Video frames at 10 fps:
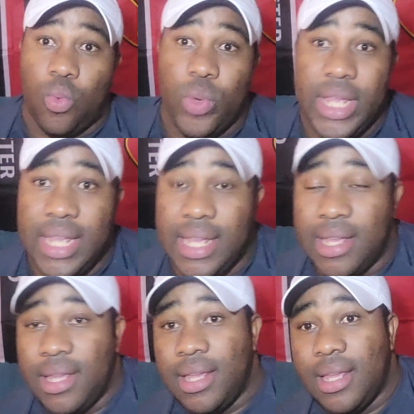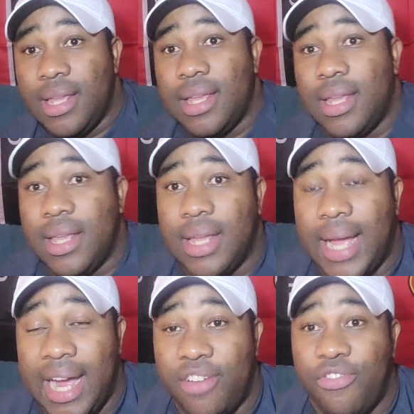we
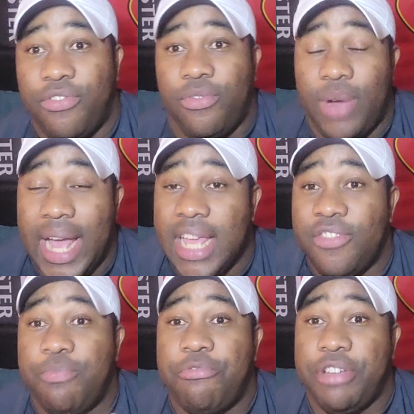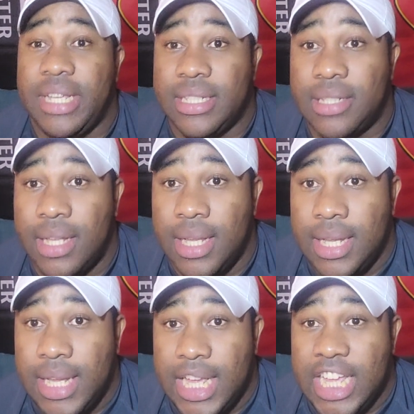have I have praised
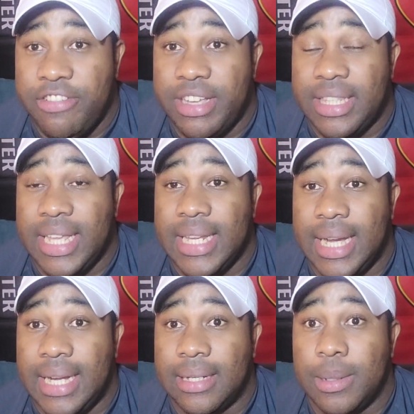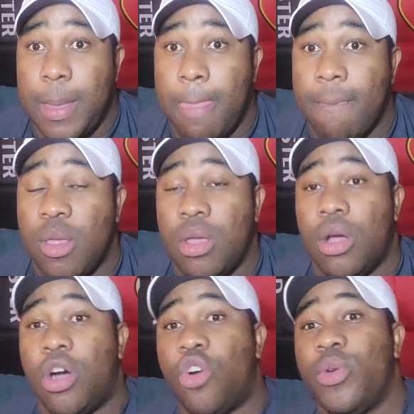Eric Ten Hag,
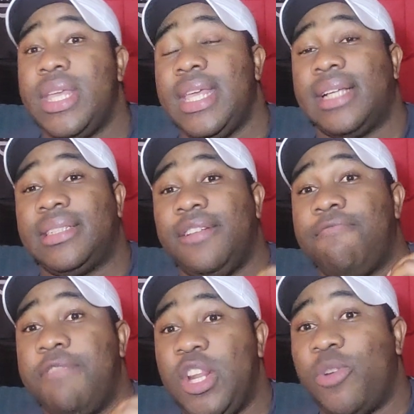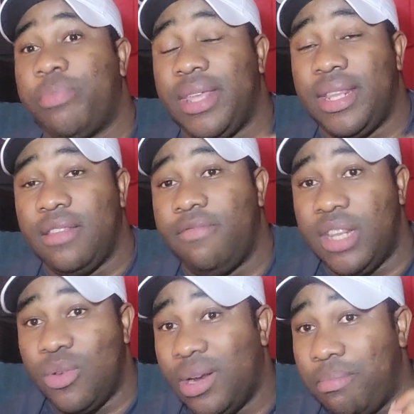how he has developed
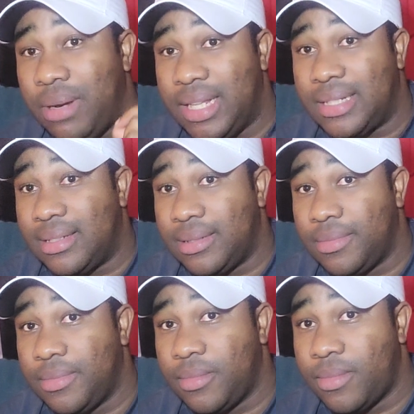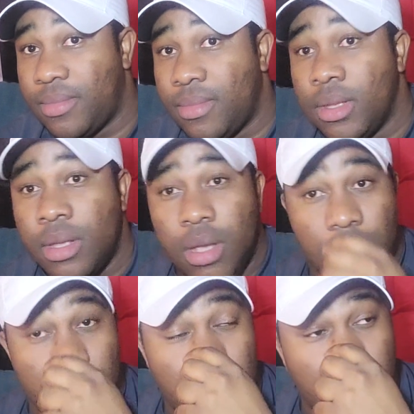individual players,
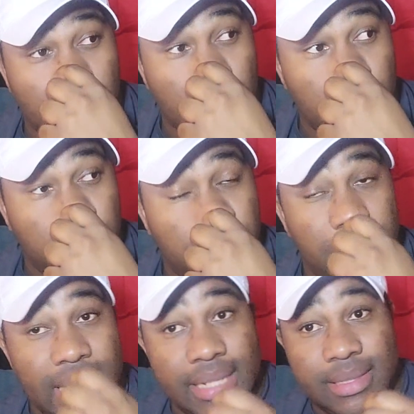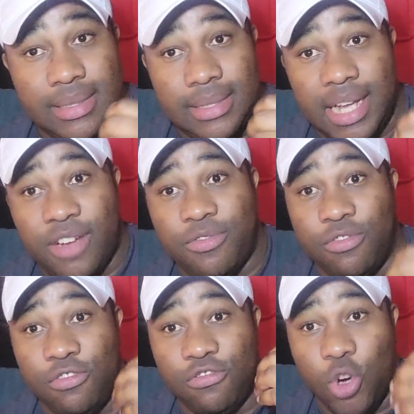how players have
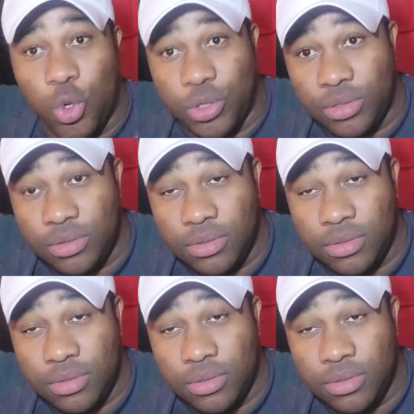grown